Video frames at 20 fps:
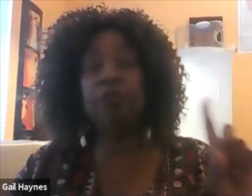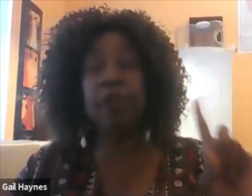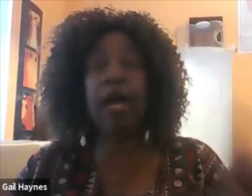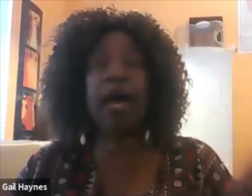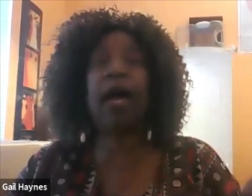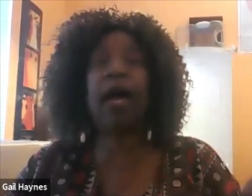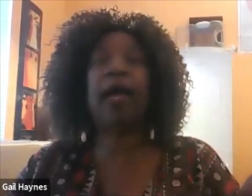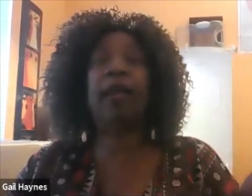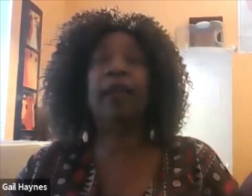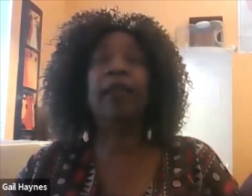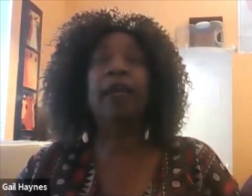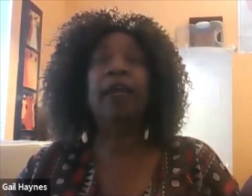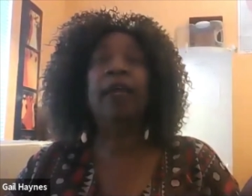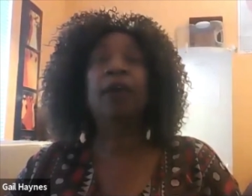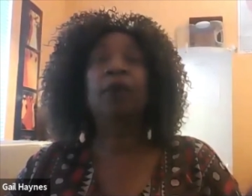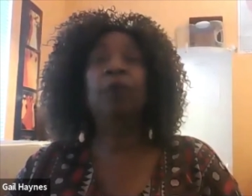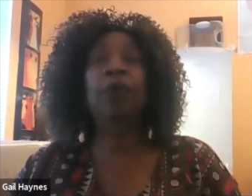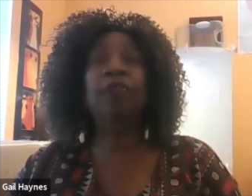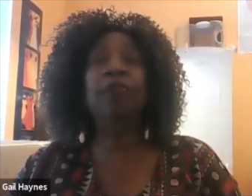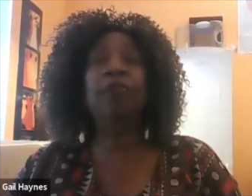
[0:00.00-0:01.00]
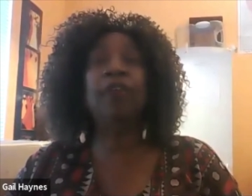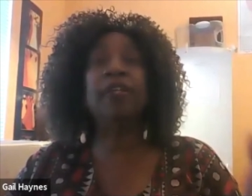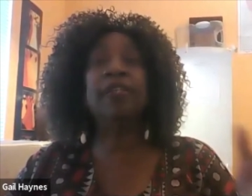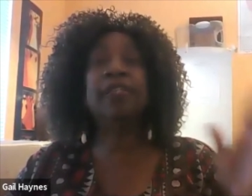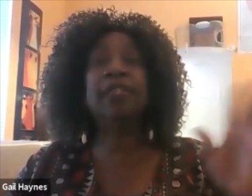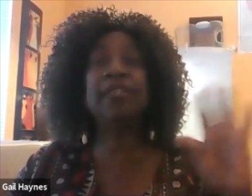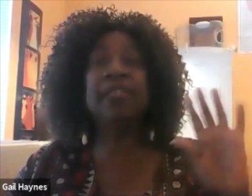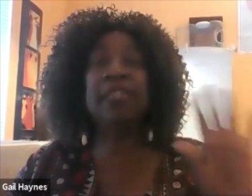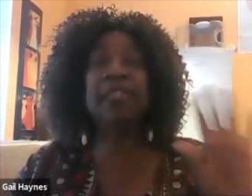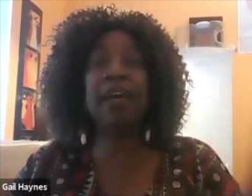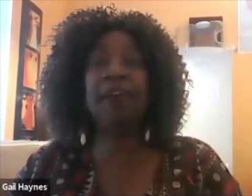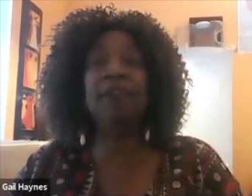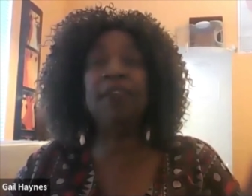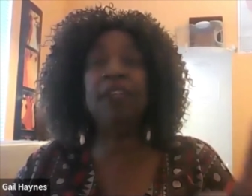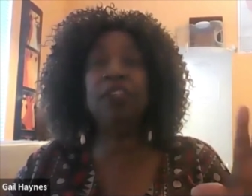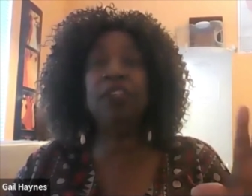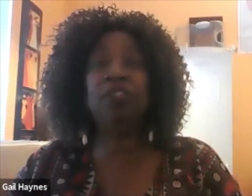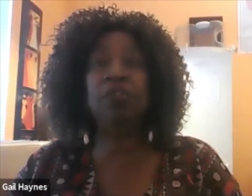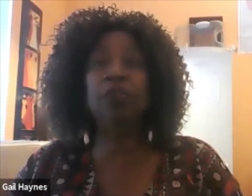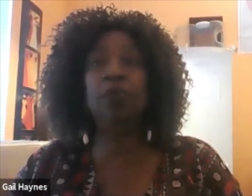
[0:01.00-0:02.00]
not, within
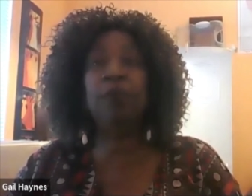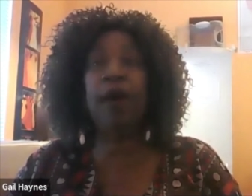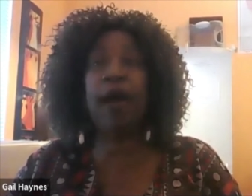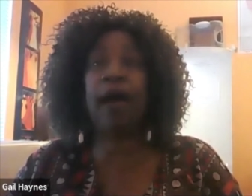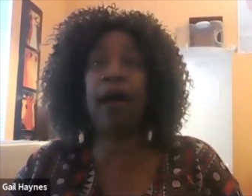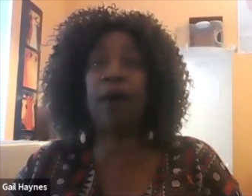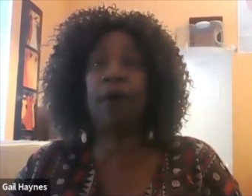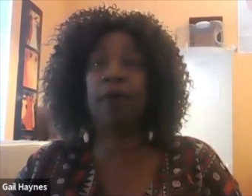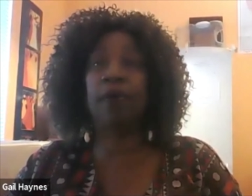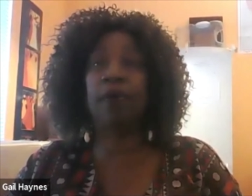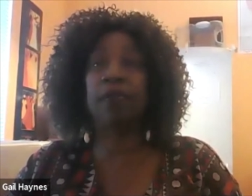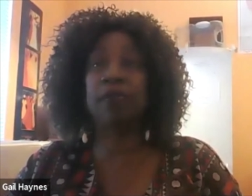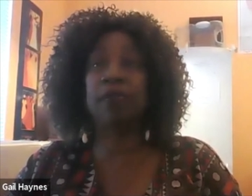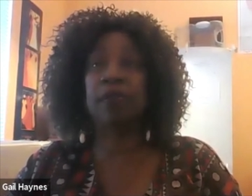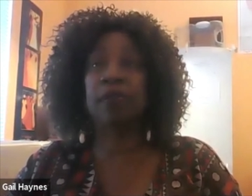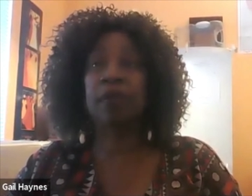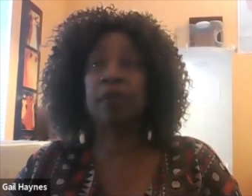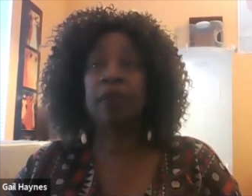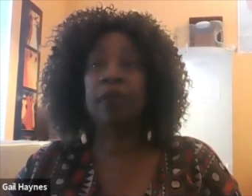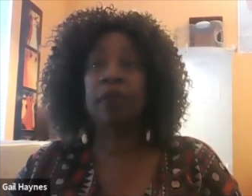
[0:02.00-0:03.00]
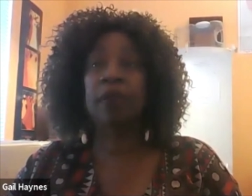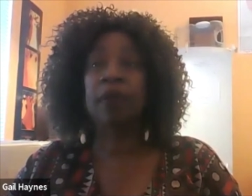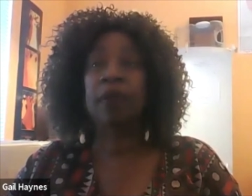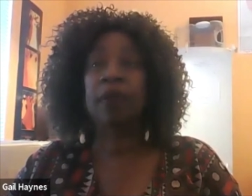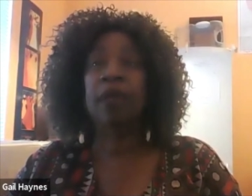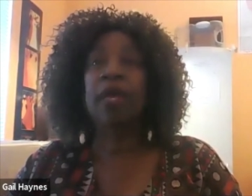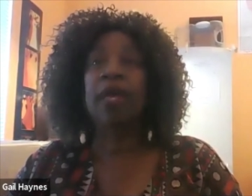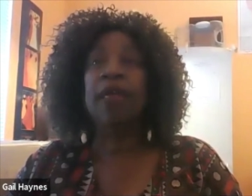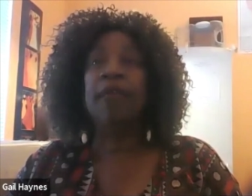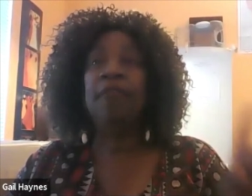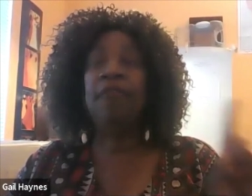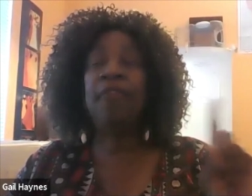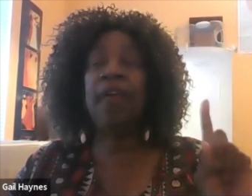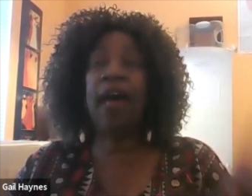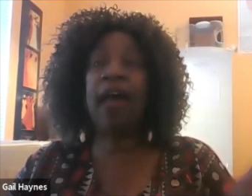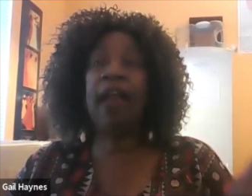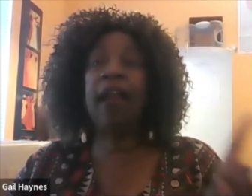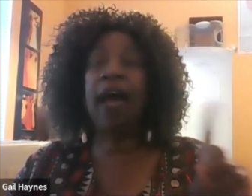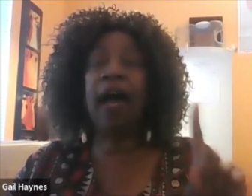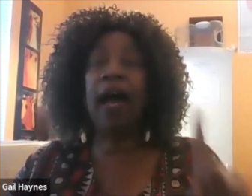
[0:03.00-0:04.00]
72 hours,
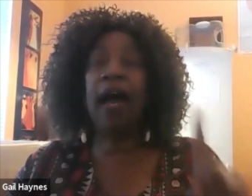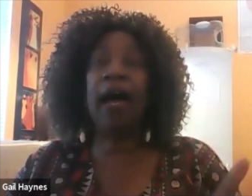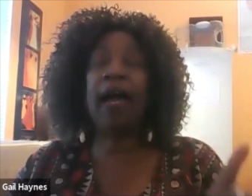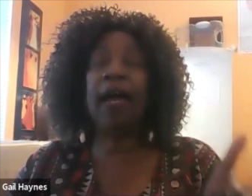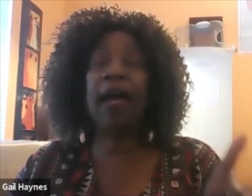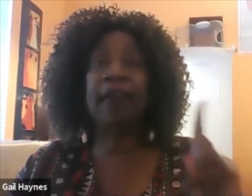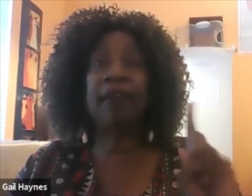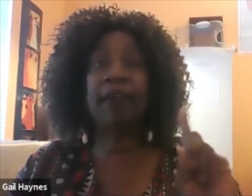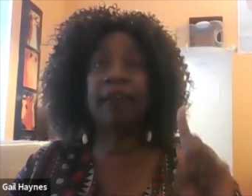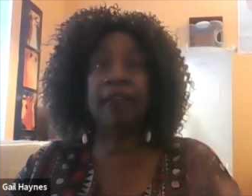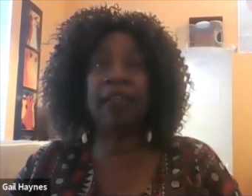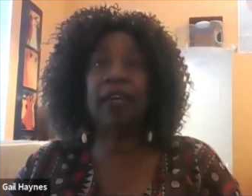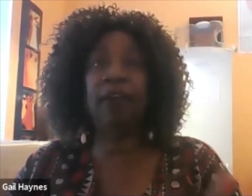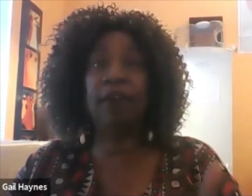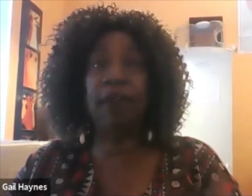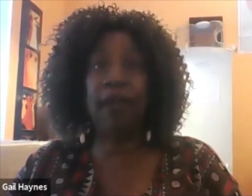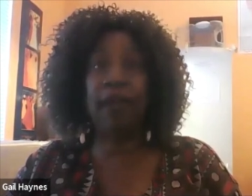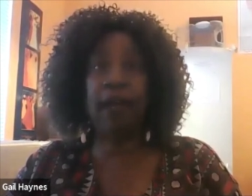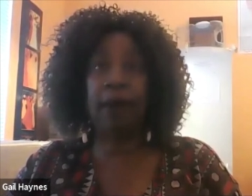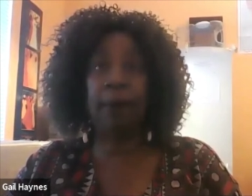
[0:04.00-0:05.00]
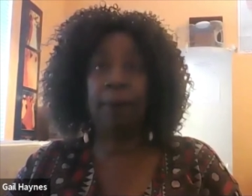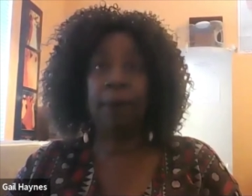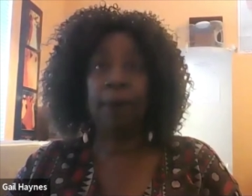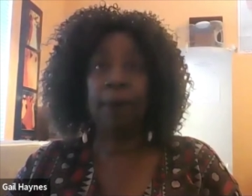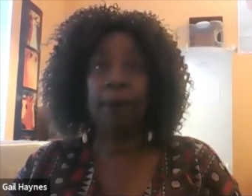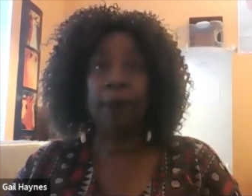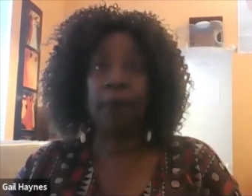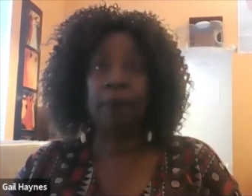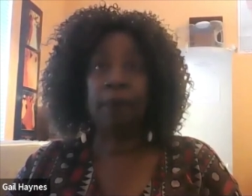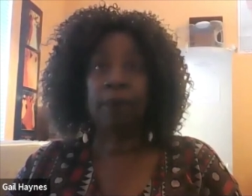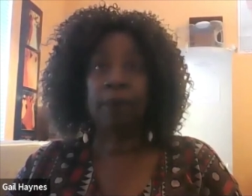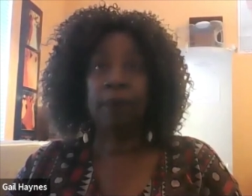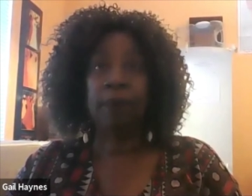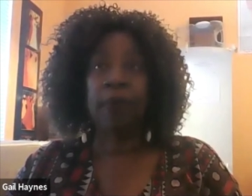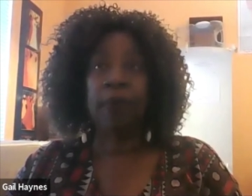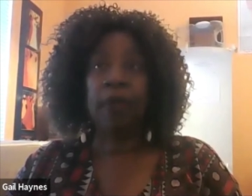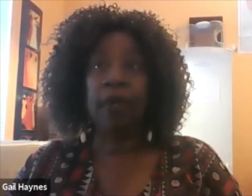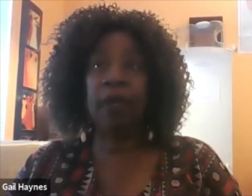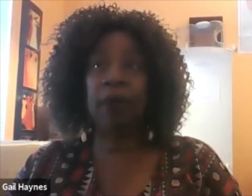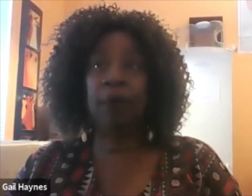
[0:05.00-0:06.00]
that eye cleared up.
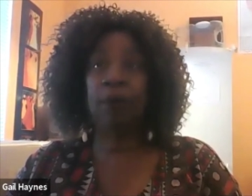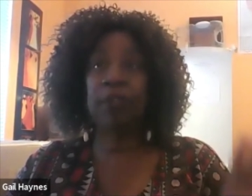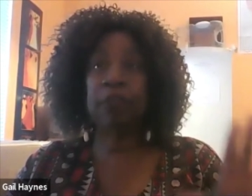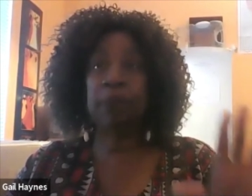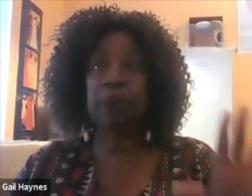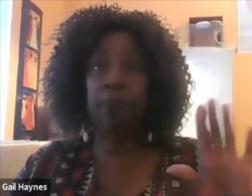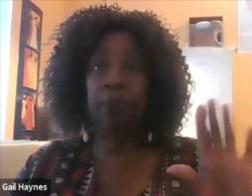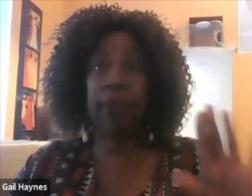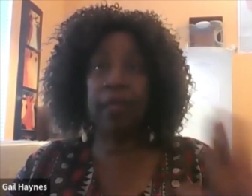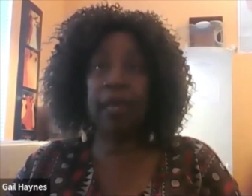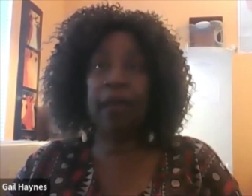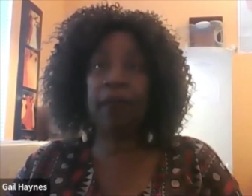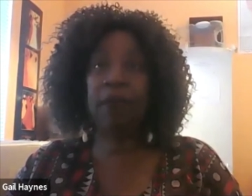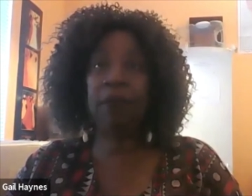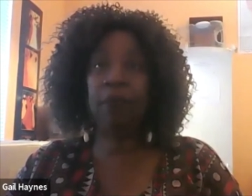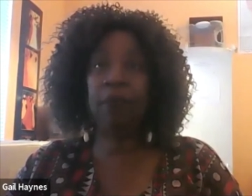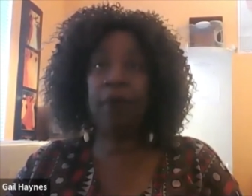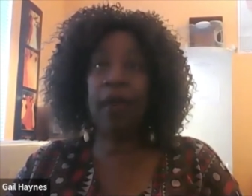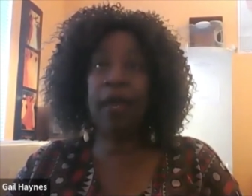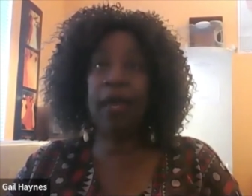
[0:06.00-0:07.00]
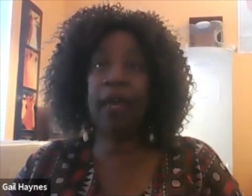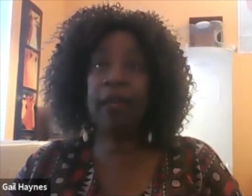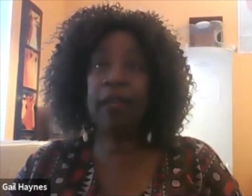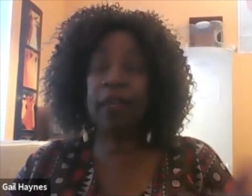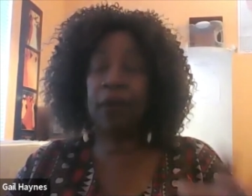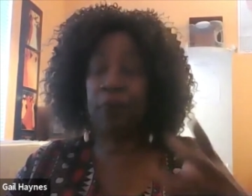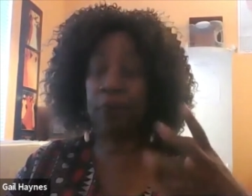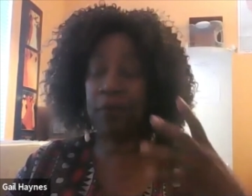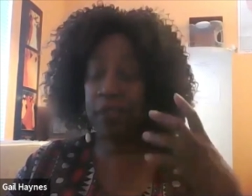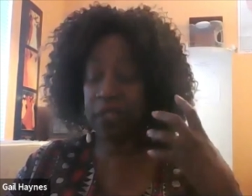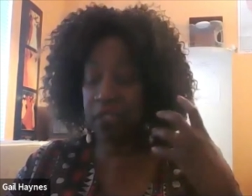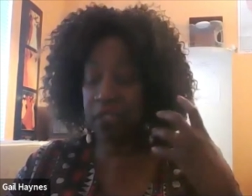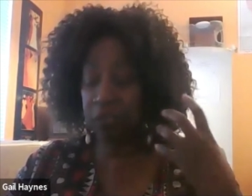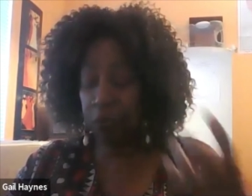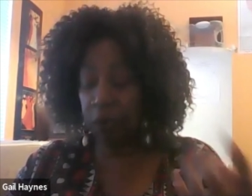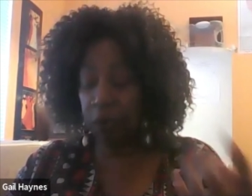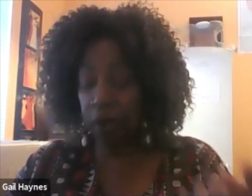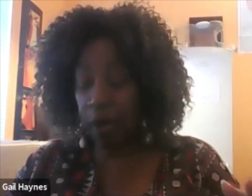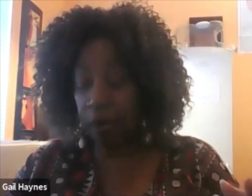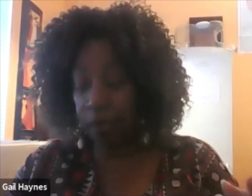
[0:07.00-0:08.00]
It was blood red, it was
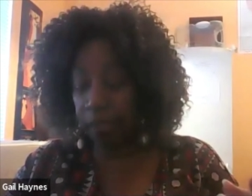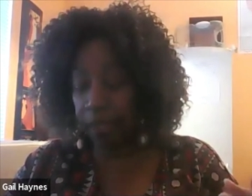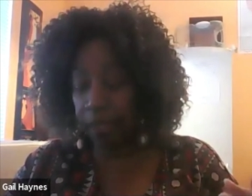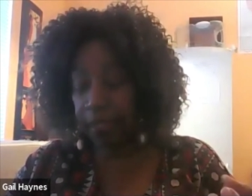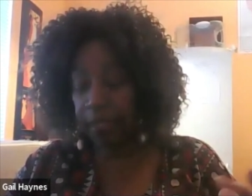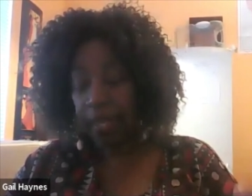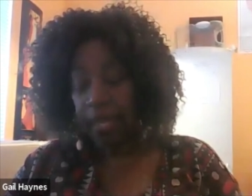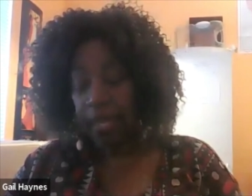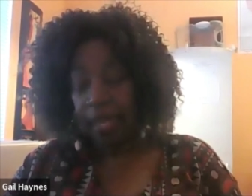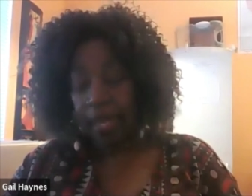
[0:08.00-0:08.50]
swollen,